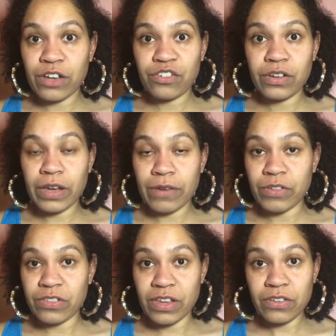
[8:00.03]
actually
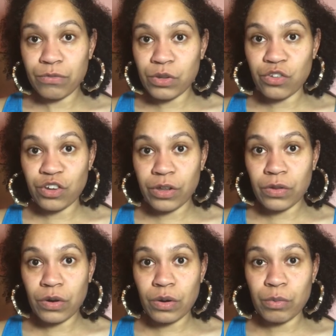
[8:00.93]
having sex with each
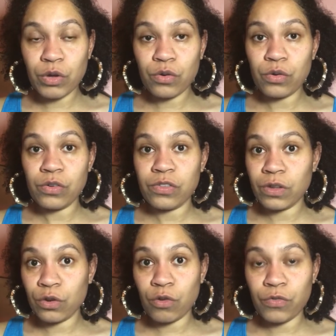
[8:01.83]
other, because
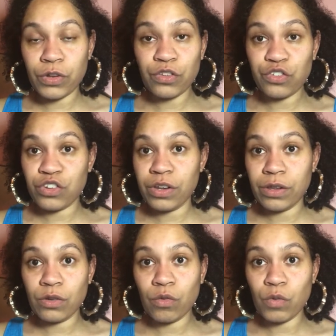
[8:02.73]
the girlfriend is
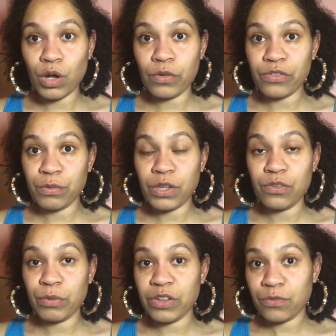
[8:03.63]
cheating on Wallace with
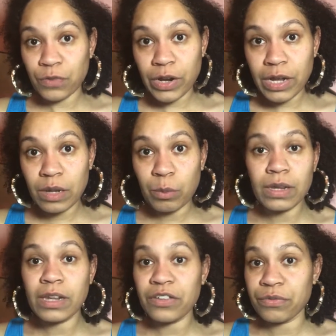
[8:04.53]
his best friend,
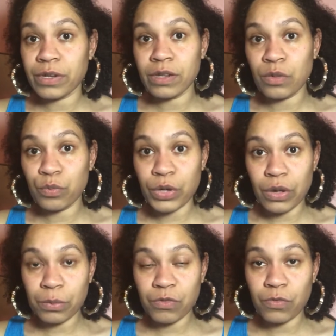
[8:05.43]
and that's why they didn't pick
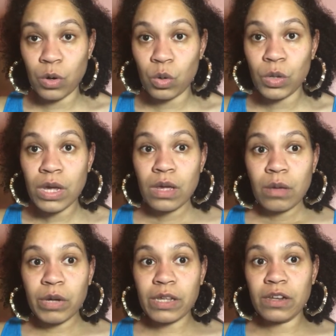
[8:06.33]
up the phone.
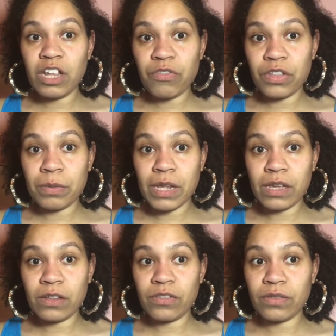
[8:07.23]
But he leaves them
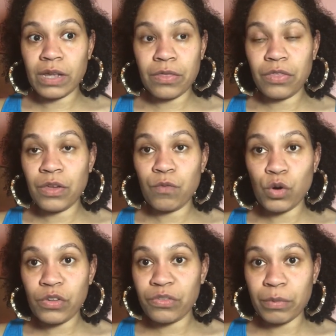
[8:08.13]
like this lengthy
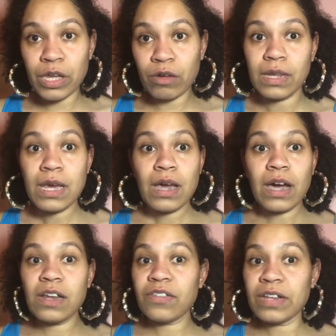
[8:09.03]
voicemail.
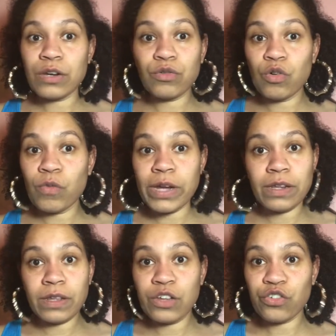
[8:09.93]
Honestly, I don't know why
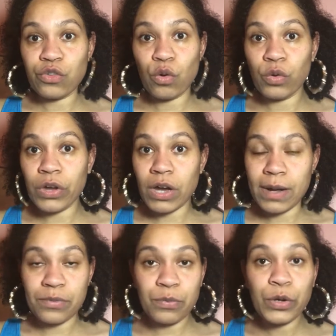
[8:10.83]
didn't he just call the
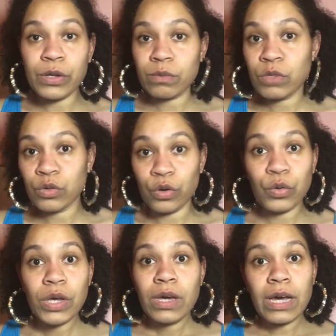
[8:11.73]
cops, but you know,
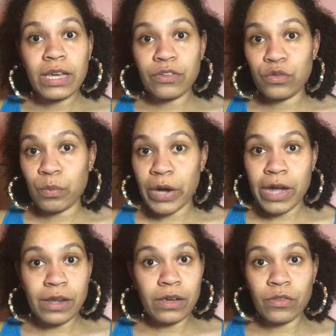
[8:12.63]
I guess you
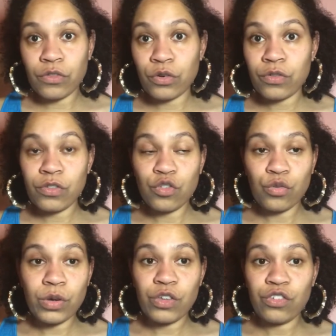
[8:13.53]
panic in certain
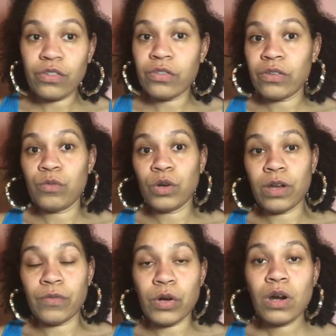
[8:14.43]
situations and
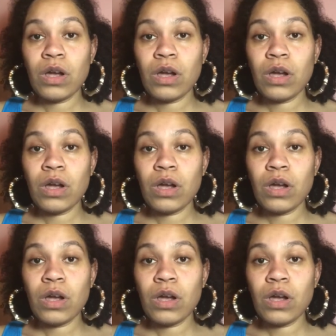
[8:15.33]
whatever.